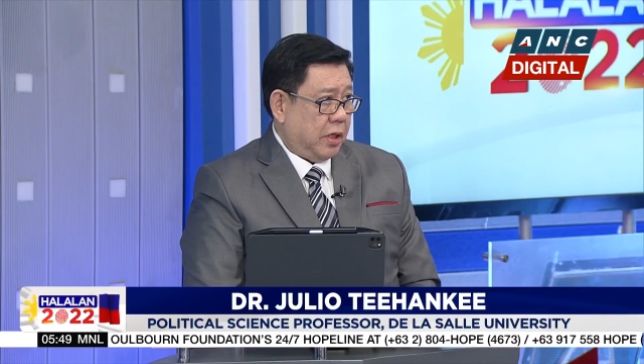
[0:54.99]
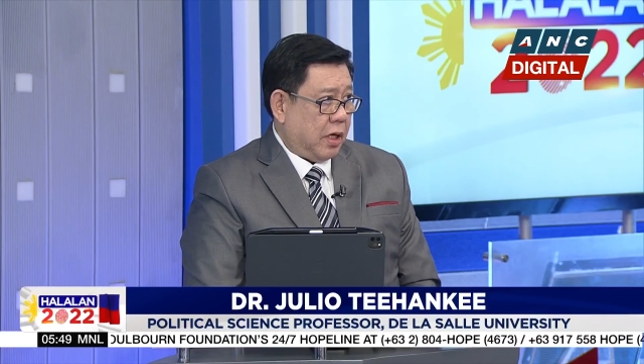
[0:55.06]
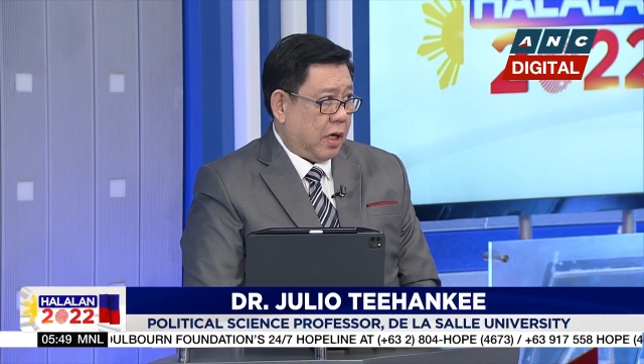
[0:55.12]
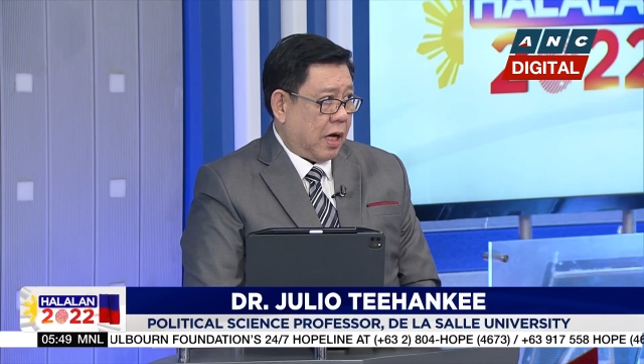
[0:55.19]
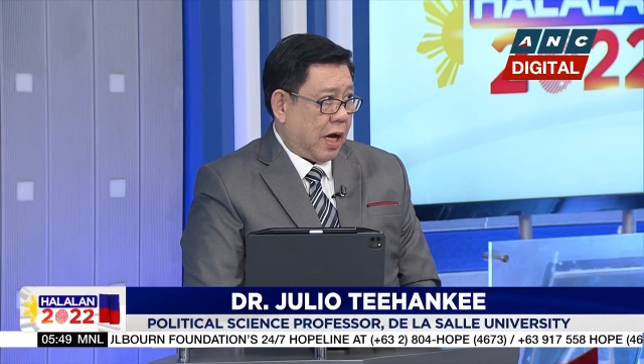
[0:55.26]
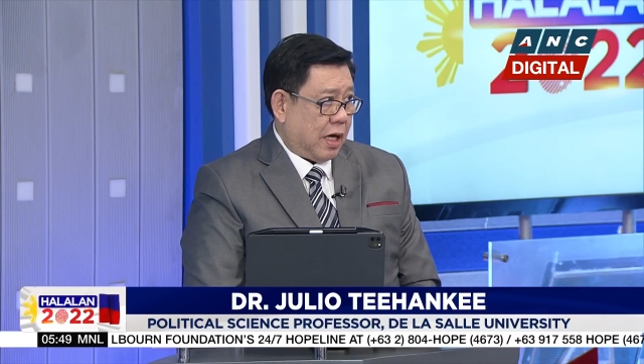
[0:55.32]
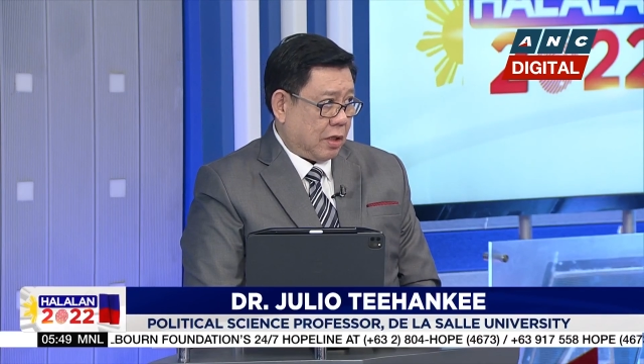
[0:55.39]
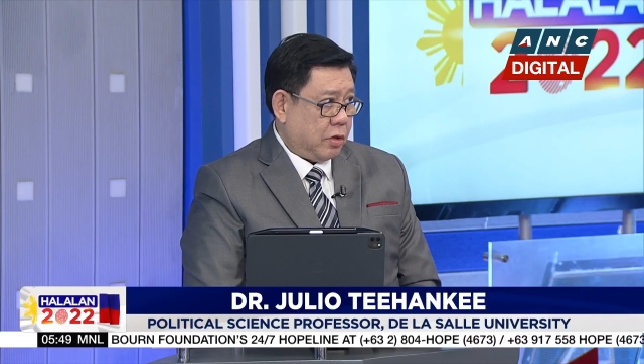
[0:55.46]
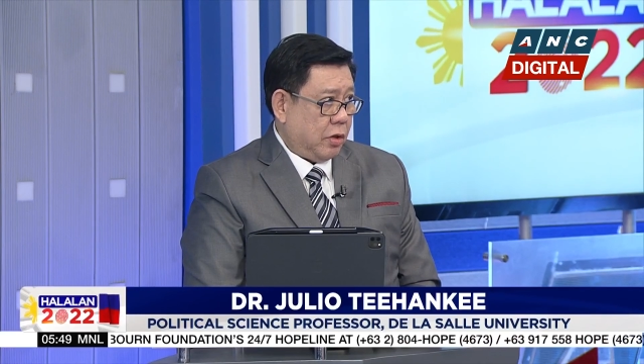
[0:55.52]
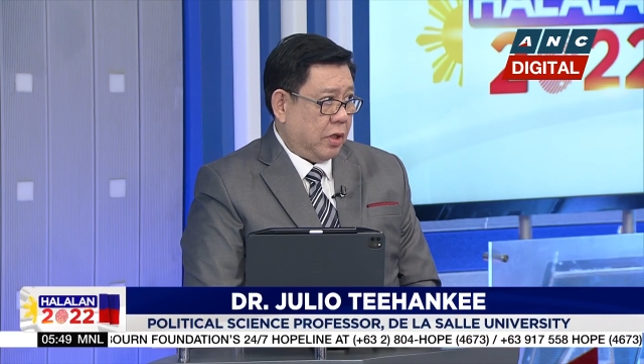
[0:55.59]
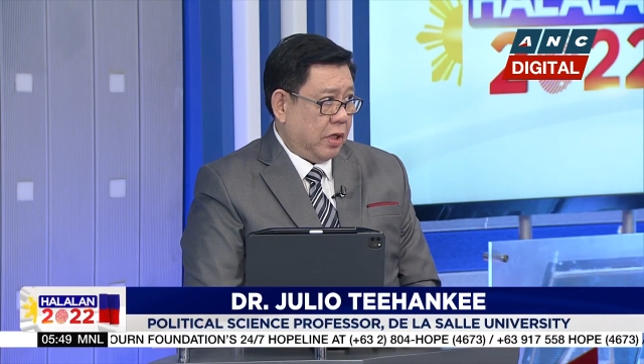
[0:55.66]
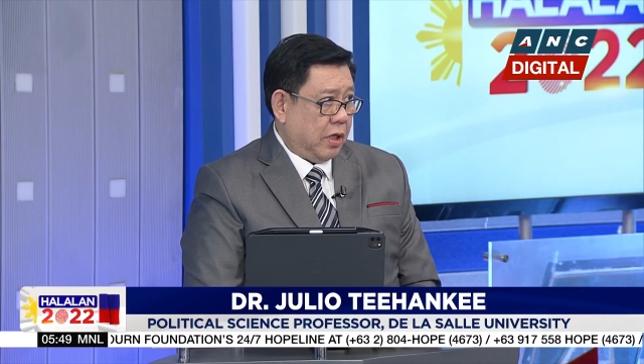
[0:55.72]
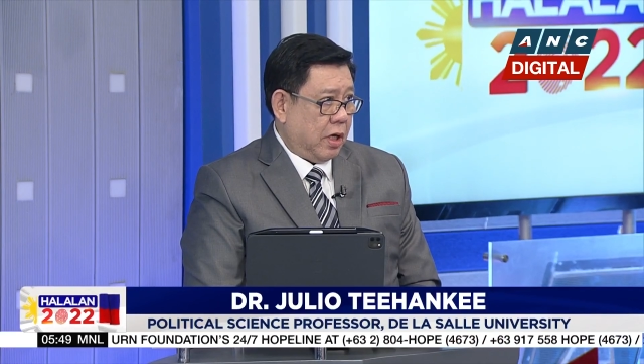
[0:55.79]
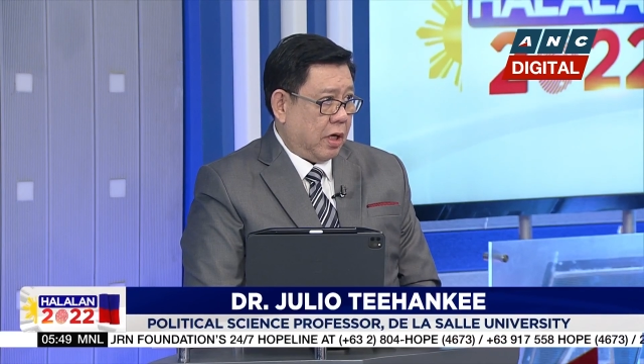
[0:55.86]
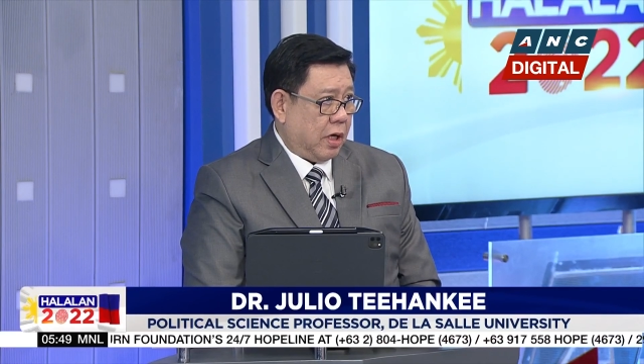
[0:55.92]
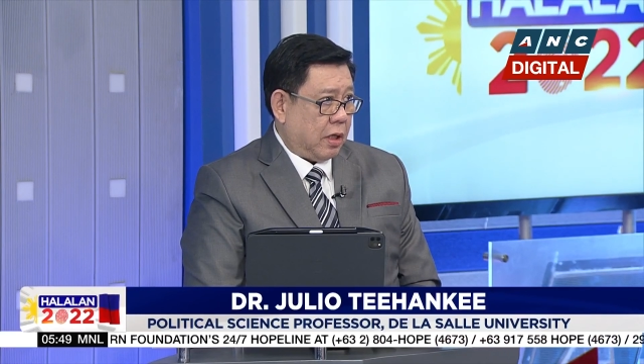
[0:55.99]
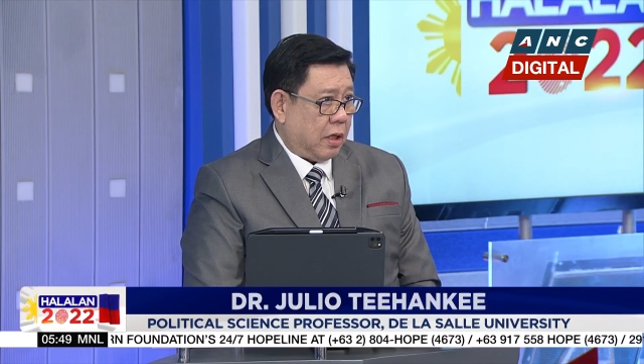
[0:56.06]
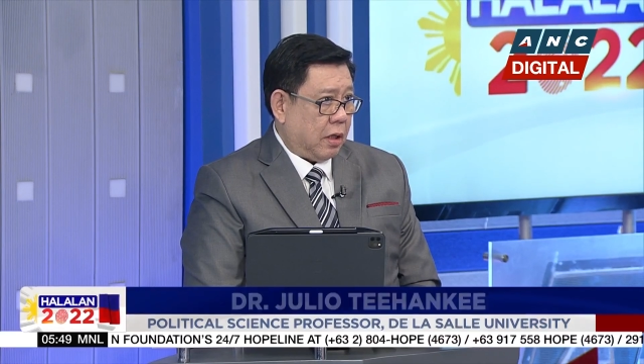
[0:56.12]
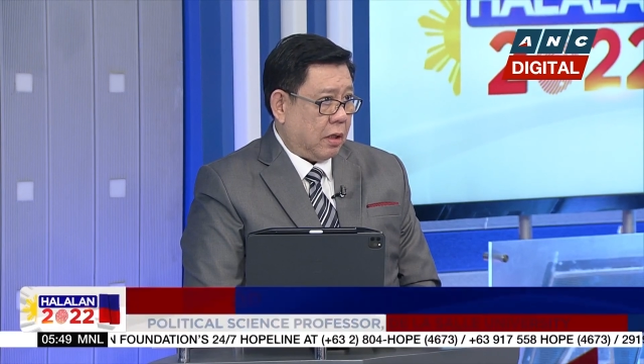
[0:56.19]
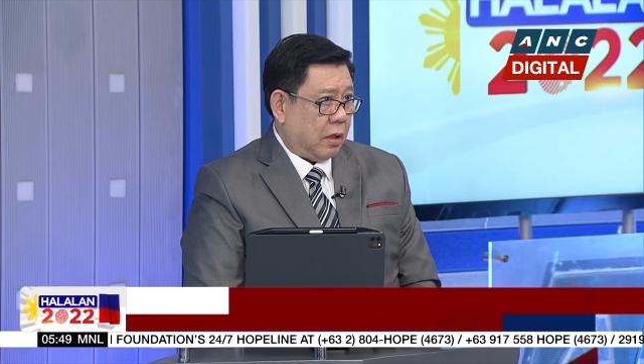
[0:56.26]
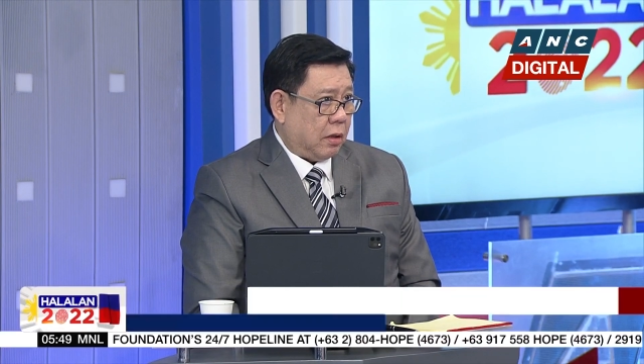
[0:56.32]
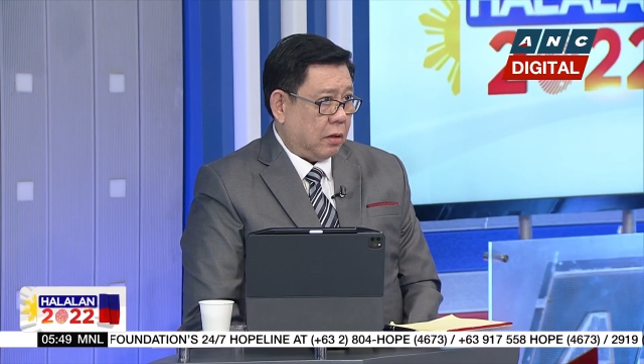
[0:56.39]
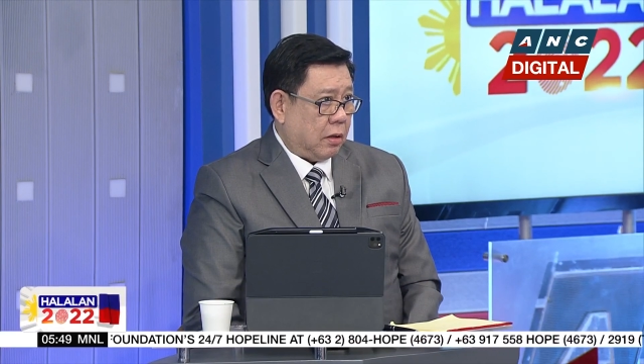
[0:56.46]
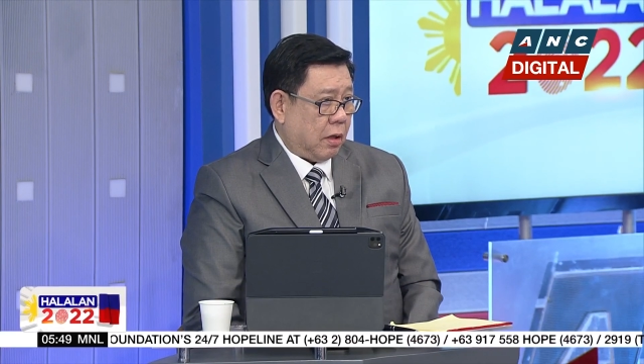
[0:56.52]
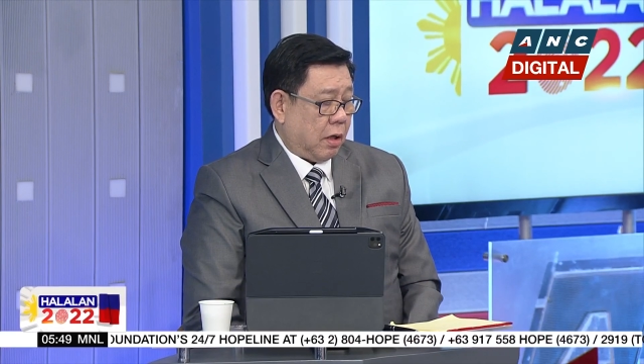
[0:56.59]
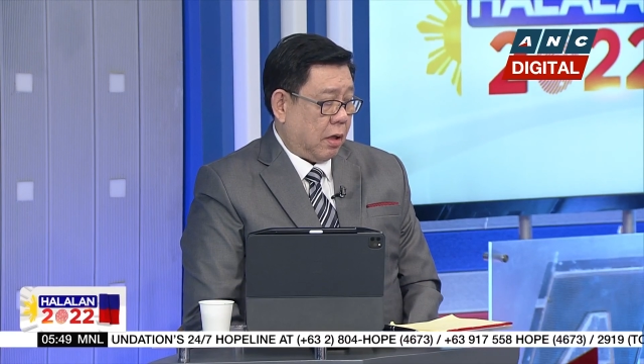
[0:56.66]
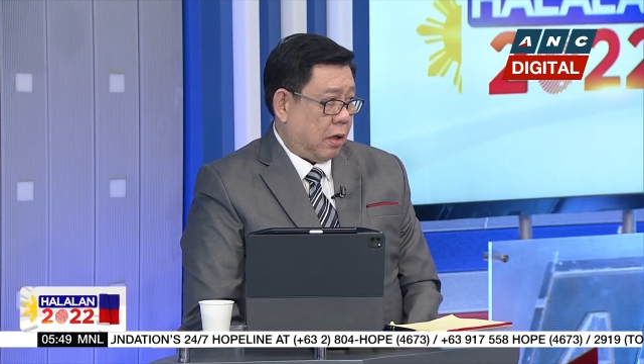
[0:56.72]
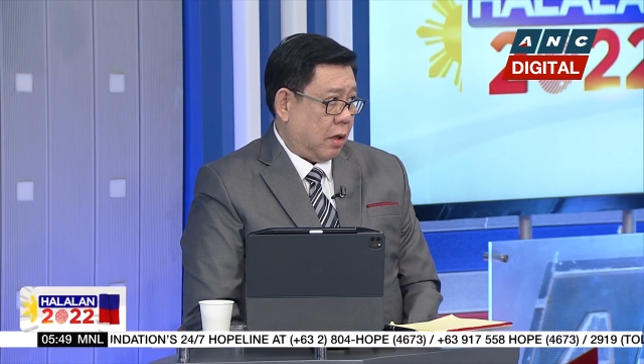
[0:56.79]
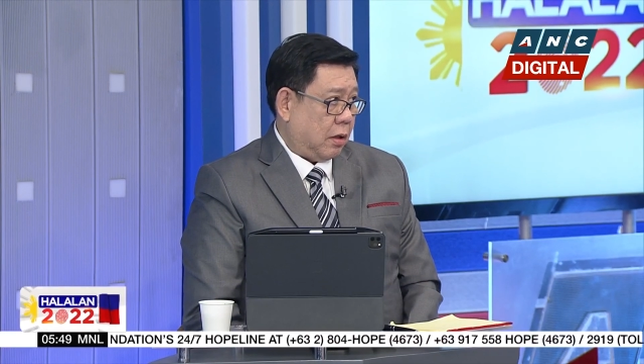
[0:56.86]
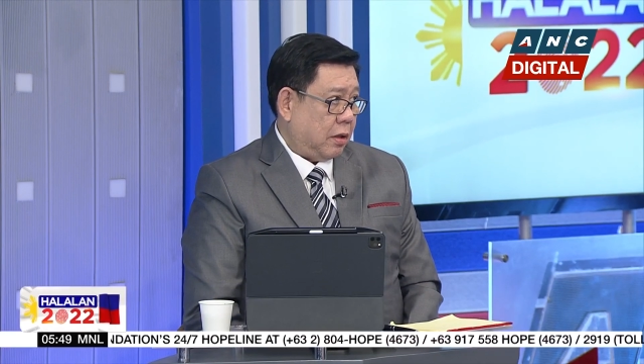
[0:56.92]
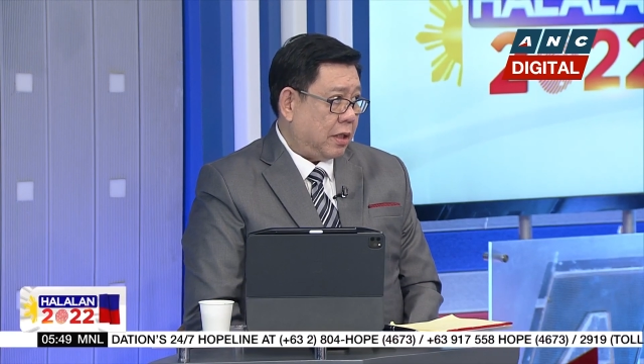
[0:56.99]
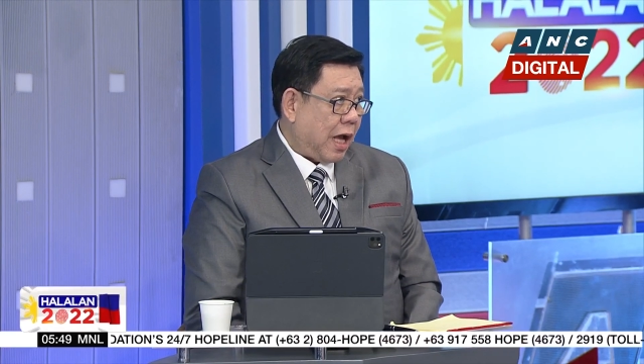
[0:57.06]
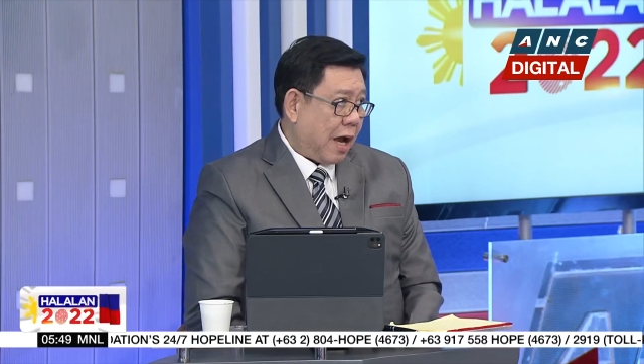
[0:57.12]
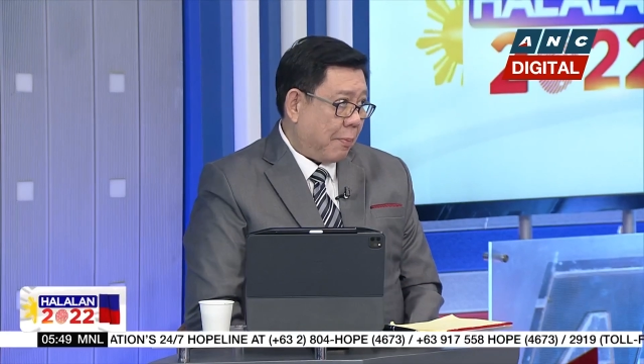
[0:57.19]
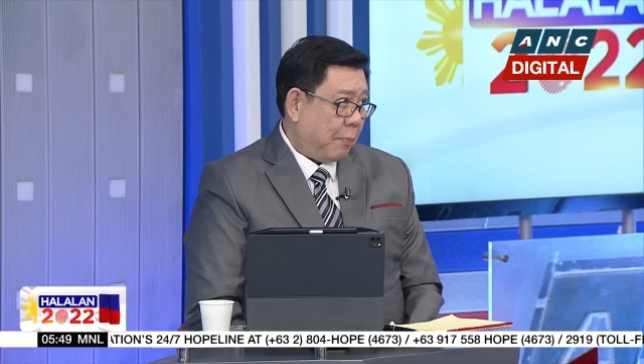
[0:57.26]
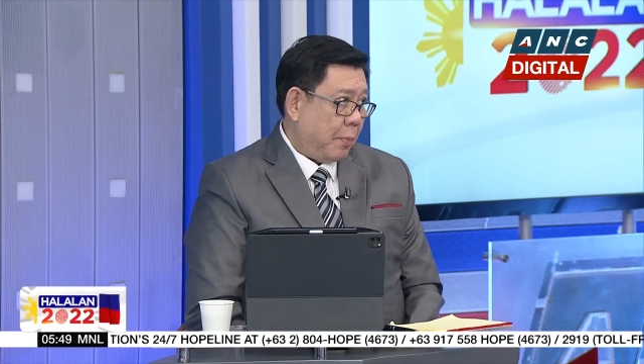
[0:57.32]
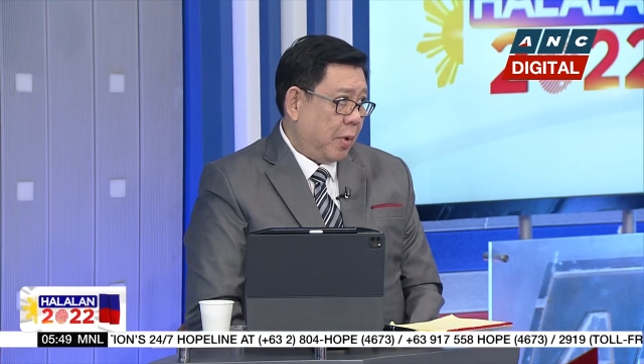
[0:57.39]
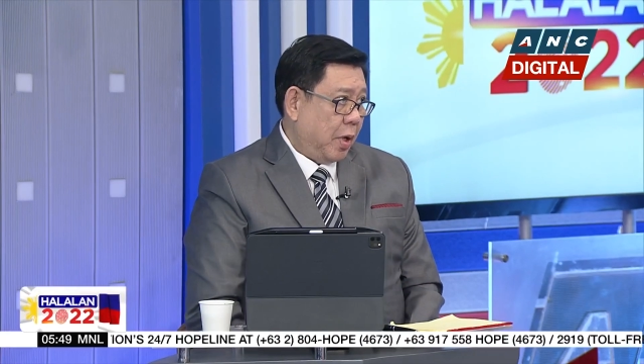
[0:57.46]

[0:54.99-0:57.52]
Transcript: actually tapped